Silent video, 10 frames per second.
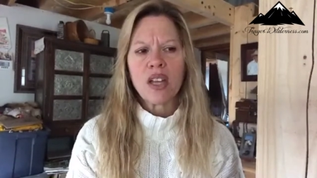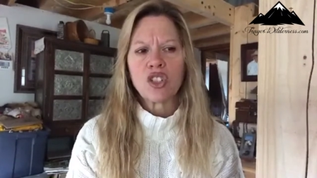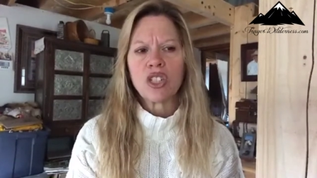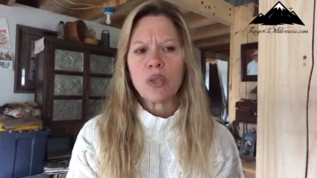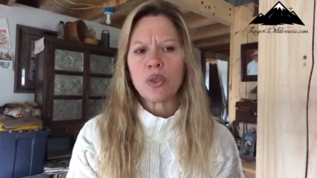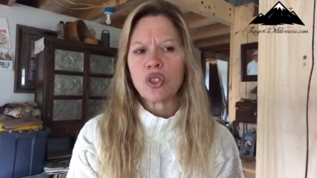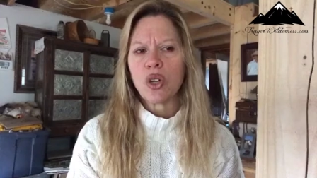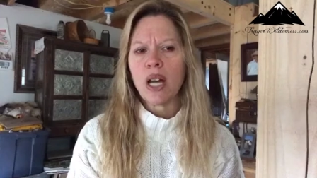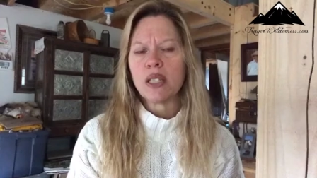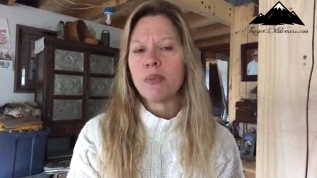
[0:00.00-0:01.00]
that she was
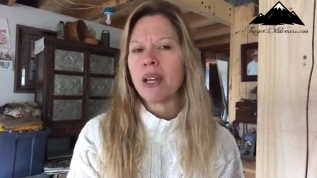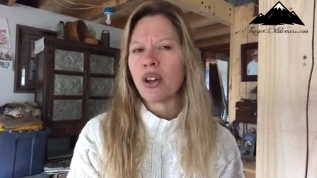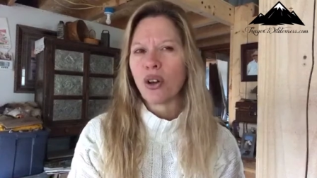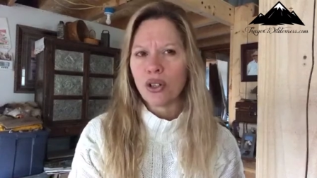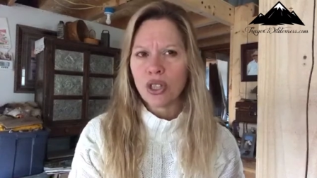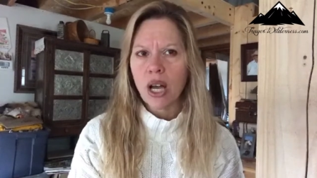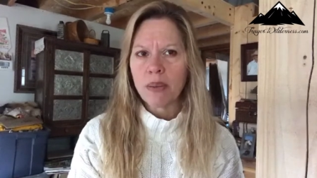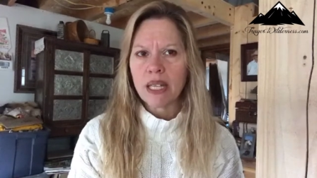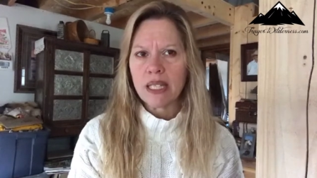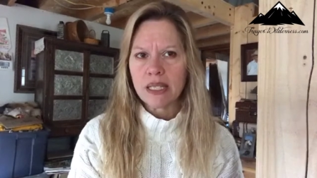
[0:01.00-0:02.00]
trying to make her
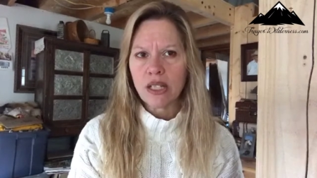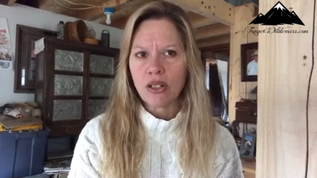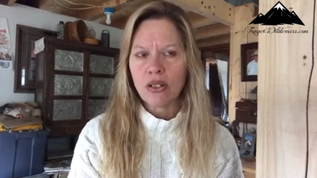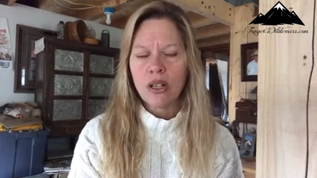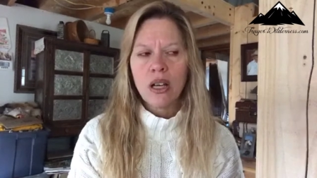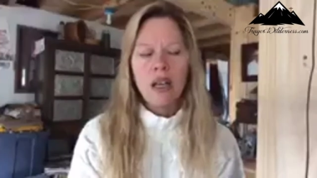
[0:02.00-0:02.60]
job easier.